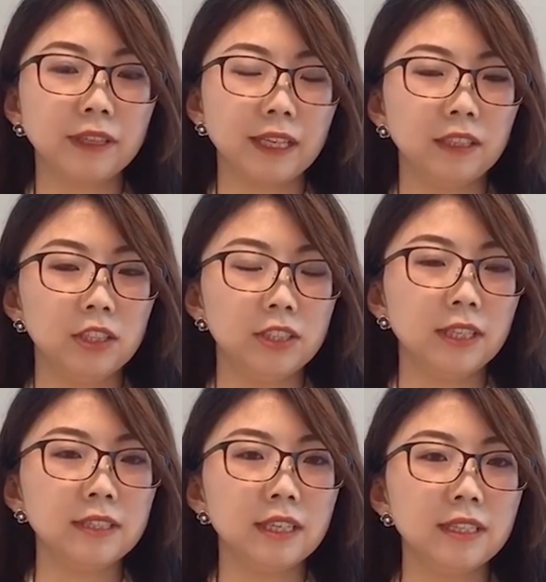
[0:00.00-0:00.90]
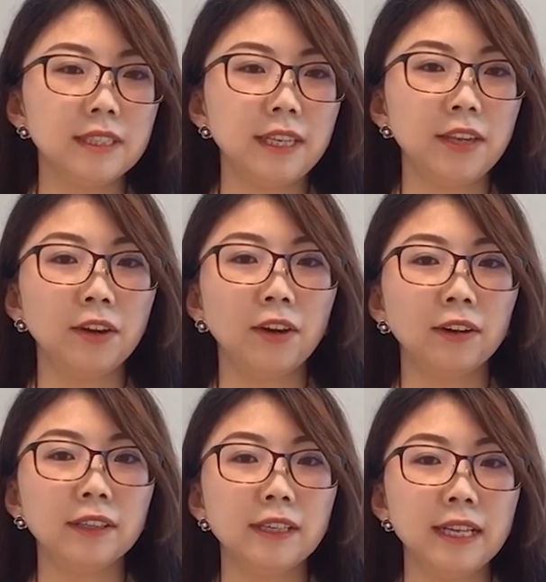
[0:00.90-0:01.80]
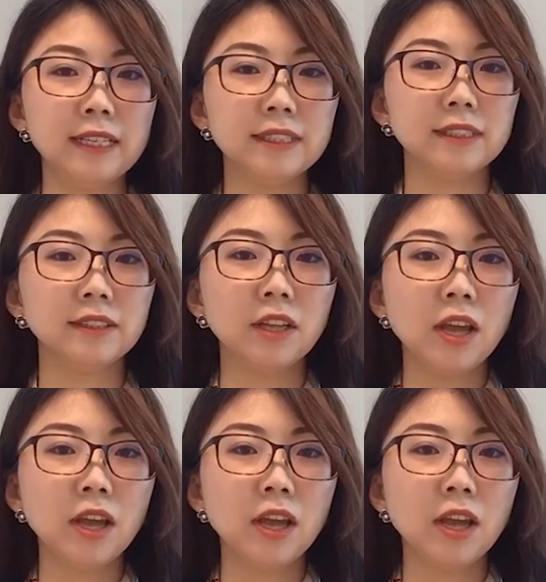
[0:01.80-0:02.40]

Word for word: accounting standards, here are a list